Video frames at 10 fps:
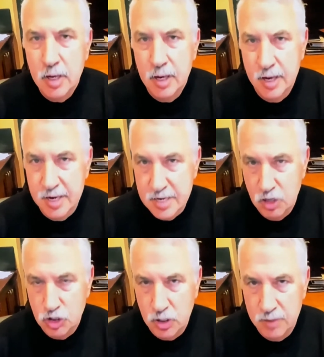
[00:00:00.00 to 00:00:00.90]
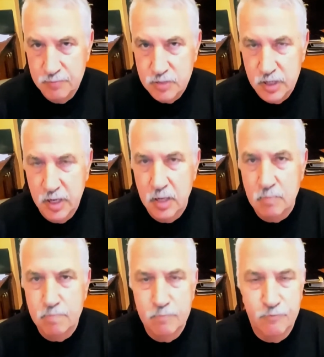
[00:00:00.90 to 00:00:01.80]
initiatives in
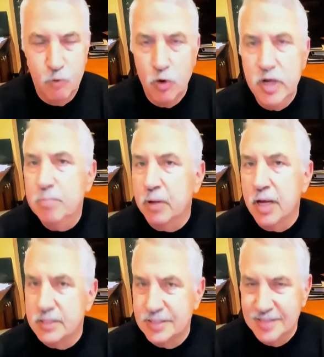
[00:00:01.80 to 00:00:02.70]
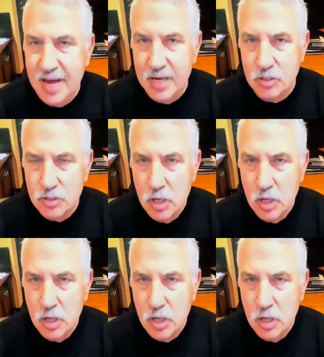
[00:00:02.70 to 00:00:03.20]
40 plus states,